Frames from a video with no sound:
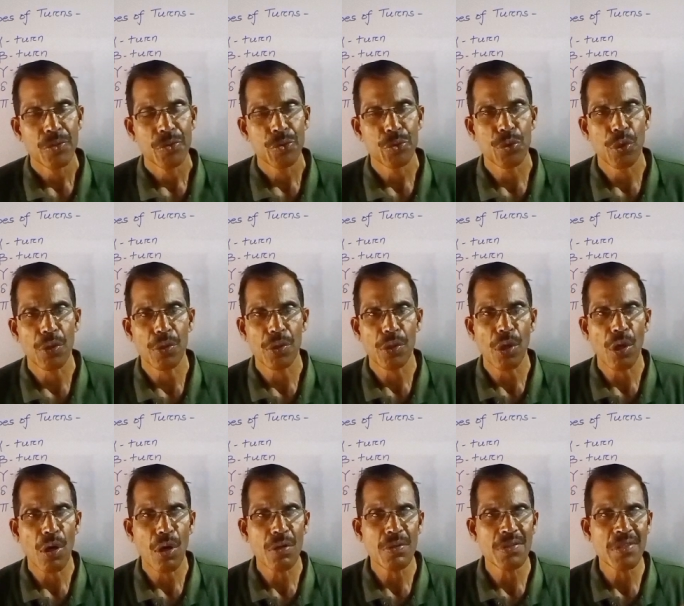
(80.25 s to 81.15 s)
So
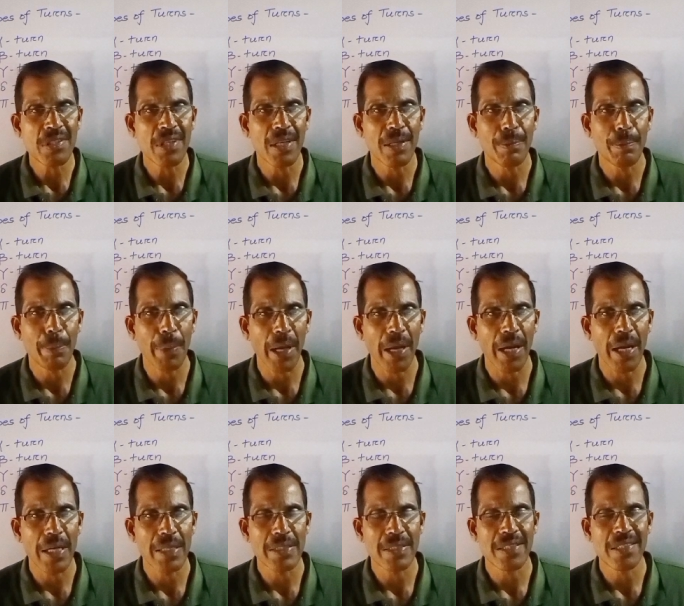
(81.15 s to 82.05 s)
turns and
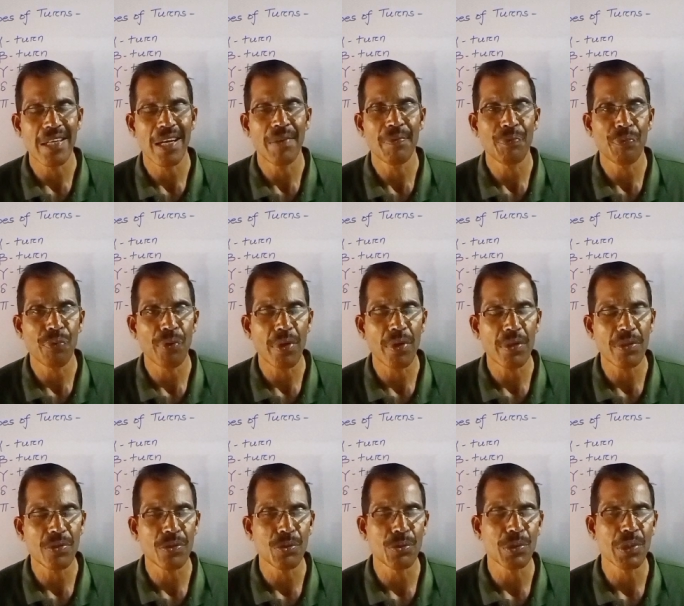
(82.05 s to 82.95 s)
bends
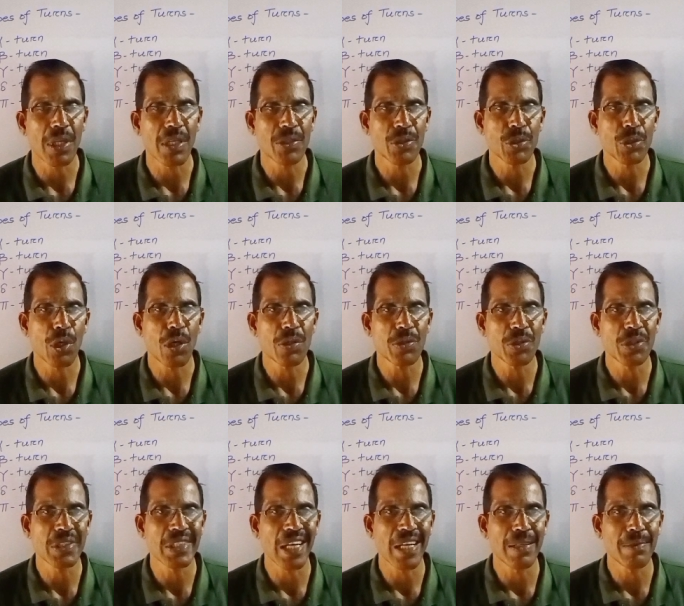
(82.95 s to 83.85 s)
refer to the short
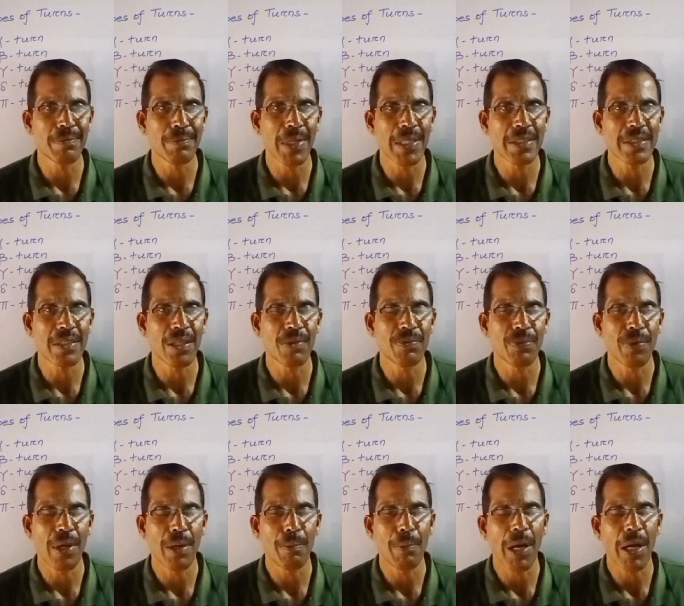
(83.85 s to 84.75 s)
segment
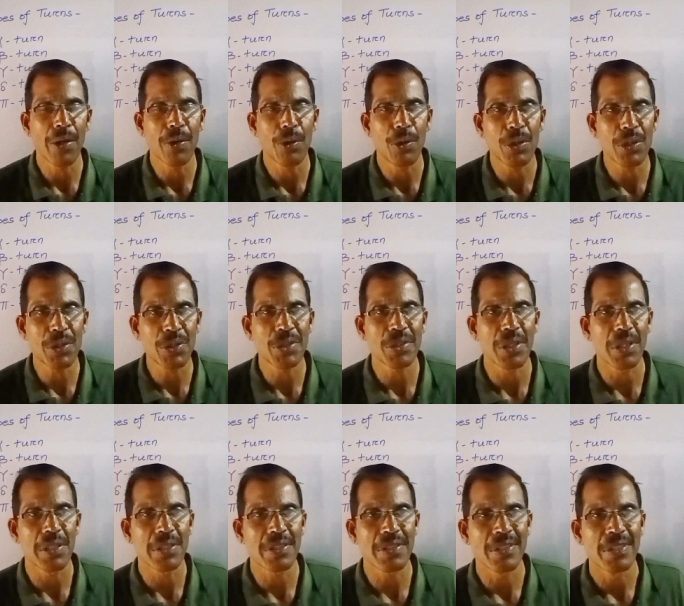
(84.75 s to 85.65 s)
of amino
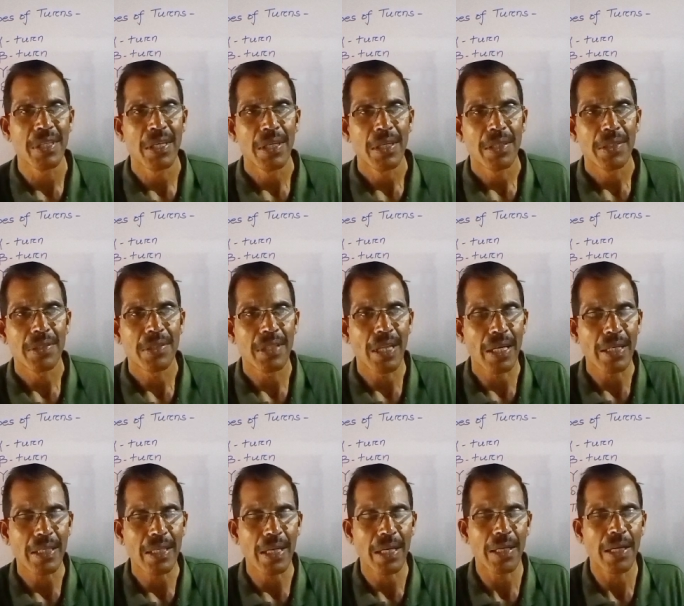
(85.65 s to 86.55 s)
acids
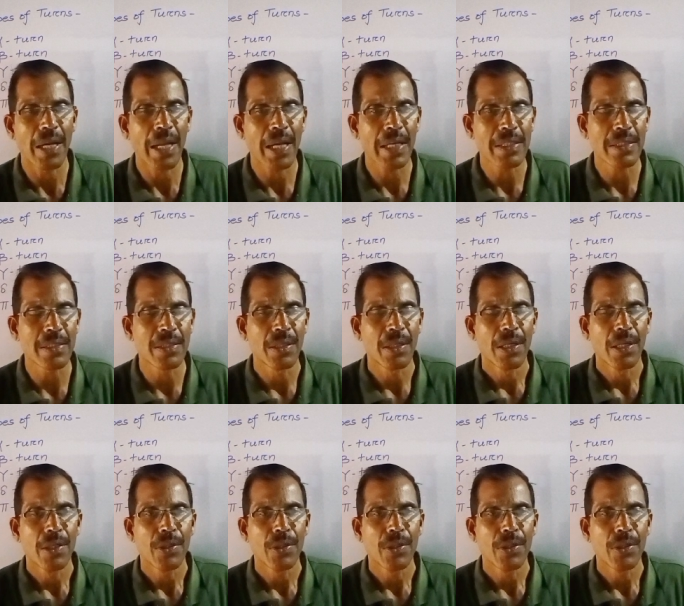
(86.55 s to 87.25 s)
that connect